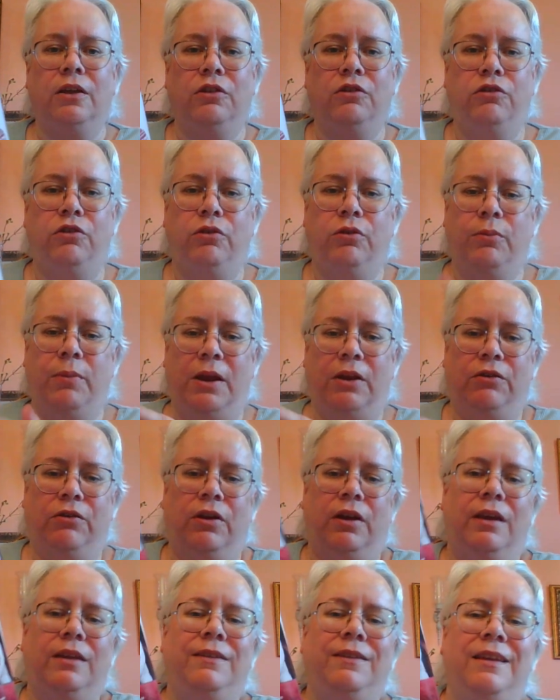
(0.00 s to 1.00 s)

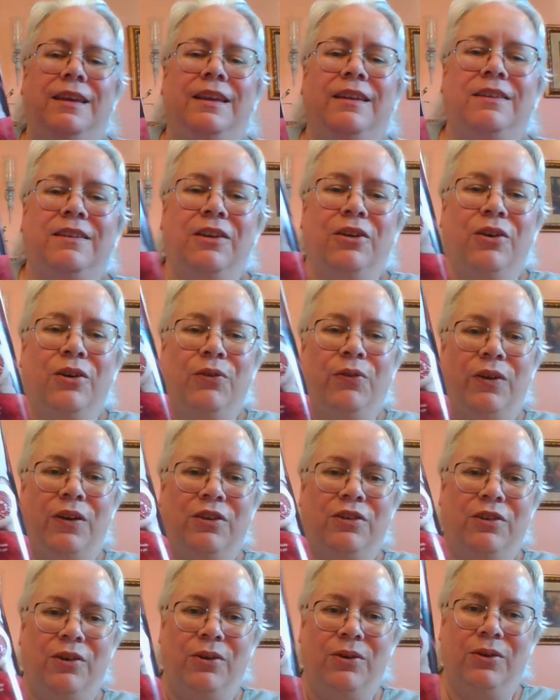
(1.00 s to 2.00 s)
Junmaitre. It's easier if I
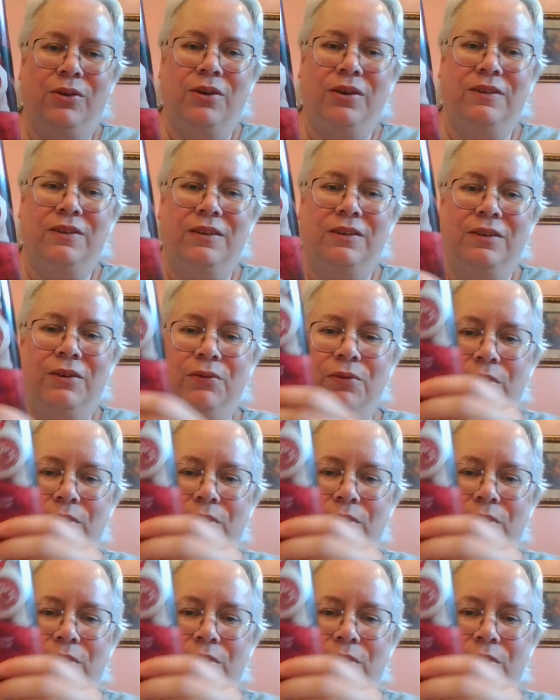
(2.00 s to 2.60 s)
show you because it's a